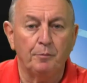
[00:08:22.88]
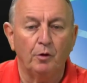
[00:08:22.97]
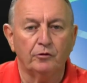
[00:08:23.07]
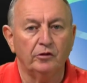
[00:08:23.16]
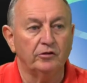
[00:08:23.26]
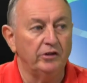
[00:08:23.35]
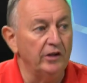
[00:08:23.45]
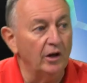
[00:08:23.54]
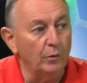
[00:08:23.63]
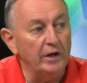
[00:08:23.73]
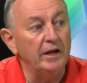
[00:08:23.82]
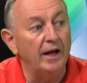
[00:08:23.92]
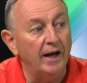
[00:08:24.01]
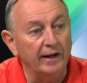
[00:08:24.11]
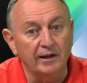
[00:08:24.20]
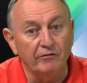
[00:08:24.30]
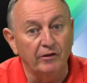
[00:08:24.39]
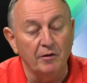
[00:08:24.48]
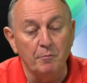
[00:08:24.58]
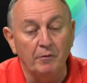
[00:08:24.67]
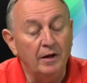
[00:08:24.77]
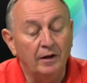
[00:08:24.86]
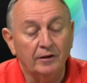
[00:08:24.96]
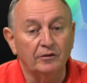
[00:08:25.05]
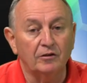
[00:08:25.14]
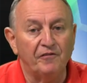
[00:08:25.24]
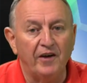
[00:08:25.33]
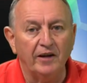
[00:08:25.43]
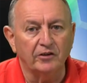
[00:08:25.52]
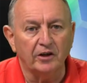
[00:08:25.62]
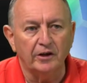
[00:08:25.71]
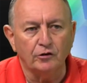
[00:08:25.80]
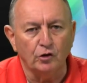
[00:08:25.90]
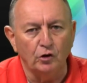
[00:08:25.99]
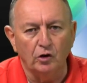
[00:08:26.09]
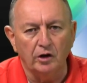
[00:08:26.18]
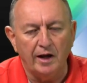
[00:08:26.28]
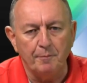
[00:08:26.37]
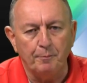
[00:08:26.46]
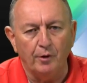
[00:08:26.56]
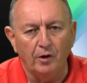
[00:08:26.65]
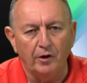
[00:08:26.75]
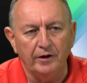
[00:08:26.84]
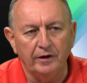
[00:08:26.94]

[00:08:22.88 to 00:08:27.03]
Pochettino in now. Get rid of him, because the fans are going to turn on Lampard.